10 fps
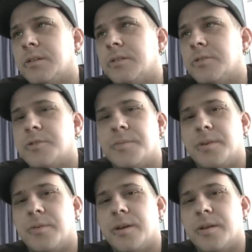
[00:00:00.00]
should be
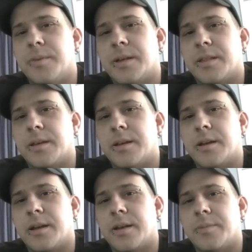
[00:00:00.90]
a way to make that
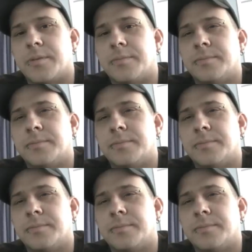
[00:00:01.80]
not happen.